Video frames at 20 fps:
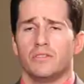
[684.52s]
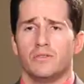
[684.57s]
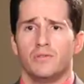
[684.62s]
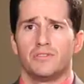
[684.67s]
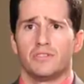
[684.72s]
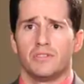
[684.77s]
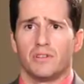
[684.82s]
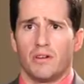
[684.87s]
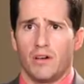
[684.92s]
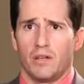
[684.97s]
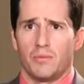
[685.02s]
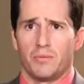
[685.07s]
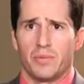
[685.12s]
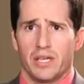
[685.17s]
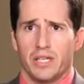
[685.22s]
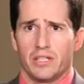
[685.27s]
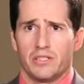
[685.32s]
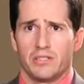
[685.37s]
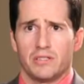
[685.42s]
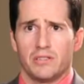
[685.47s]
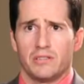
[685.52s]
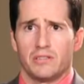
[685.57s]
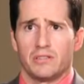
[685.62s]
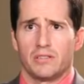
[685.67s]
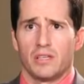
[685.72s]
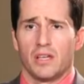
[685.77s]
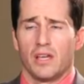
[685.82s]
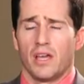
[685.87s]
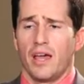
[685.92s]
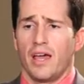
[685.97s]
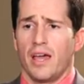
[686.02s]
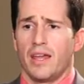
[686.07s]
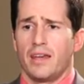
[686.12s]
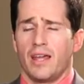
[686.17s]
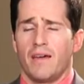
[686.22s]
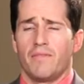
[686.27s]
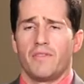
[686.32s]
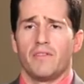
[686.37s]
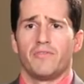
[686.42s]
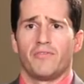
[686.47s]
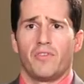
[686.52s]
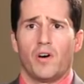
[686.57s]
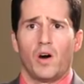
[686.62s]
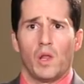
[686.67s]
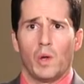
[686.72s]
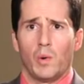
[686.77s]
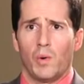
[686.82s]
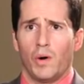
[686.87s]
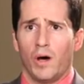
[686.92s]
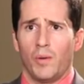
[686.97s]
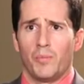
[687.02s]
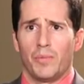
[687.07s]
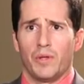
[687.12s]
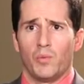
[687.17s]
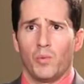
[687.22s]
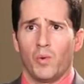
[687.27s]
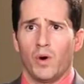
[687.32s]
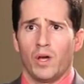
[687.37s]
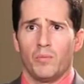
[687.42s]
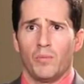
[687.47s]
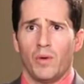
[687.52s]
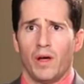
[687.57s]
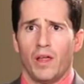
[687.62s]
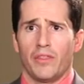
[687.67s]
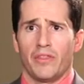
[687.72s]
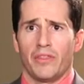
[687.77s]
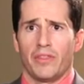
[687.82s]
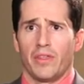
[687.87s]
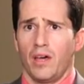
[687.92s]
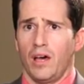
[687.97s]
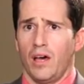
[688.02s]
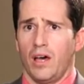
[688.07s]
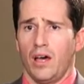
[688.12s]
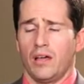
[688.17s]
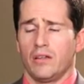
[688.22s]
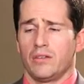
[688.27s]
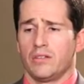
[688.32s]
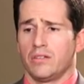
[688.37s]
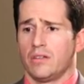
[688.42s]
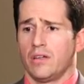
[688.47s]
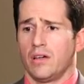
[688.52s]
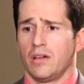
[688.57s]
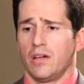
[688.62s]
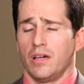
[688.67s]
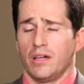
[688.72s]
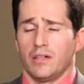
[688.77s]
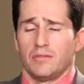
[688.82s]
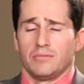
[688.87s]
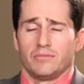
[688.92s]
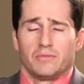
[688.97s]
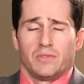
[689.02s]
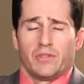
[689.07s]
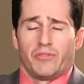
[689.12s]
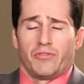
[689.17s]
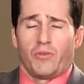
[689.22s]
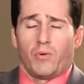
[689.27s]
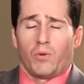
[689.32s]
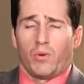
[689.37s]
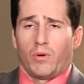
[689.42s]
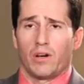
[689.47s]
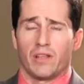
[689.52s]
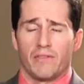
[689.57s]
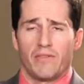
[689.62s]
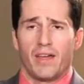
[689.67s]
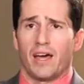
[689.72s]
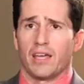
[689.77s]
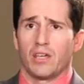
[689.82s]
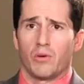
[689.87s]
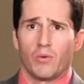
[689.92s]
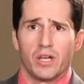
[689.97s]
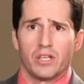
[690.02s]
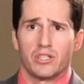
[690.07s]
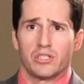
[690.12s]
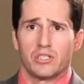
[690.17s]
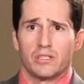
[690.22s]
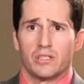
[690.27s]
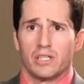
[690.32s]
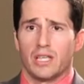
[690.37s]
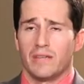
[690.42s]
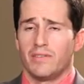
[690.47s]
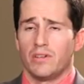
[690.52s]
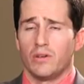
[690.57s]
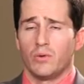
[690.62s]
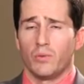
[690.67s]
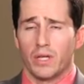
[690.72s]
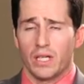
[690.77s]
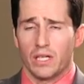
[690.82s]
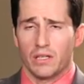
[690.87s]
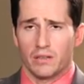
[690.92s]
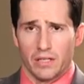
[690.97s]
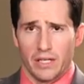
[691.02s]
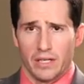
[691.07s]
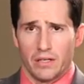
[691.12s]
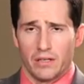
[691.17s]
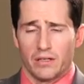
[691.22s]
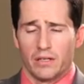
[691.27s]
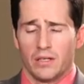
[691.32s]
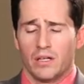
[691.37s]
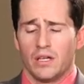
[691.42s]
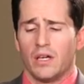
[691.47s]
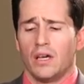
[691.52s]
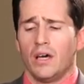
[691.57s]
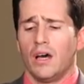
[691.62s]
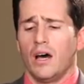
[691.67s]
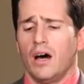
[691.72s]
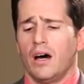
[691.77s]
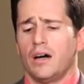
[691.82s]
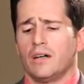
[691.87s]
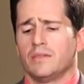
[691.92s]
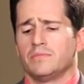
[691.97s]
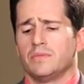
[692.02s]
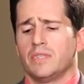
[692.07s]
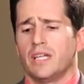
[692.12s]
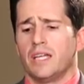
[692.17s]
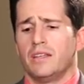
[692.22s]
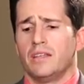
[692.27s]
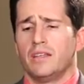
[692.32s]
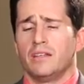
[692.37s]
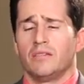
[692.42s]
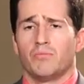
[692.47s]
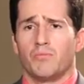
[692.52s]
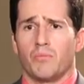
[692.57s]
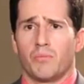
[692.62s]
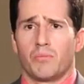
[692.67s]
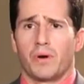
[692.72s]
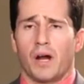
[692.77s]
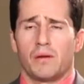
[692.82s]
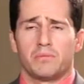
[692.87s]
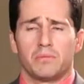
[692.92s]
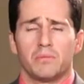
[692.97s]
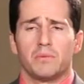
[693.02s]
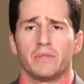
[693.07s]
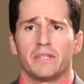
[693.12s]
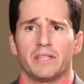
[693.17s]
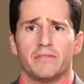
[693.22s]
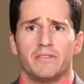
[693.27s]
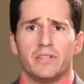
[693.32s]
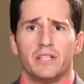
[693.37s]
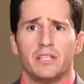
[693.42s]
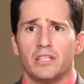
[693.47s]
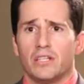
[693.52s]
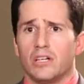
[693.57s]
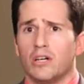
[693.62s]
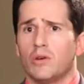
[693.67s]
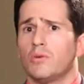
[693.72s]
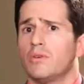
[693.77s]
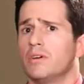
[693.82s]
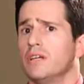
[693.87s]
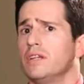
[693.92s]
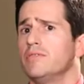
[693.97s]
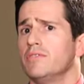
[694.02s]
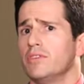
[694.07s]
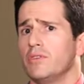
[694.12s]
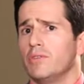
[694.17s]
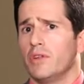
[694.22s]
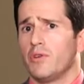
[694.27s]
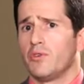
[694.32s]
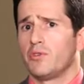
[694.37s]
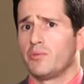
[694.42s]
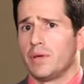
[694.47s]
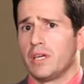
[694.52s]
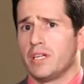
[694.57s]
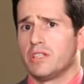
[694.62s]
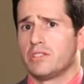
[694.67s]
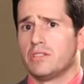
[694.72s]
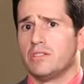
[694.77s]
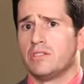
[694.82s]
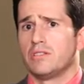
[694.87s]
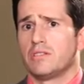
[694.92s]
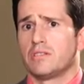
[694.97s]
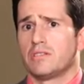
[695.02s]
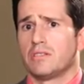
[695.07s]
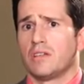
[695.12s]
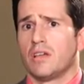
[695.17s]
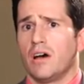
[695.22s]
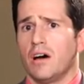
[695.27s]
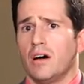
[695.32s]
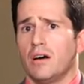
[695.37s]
use it on patients, and have them follow up in 1 month for evaluation, even a week later, and then probably video or interview those patients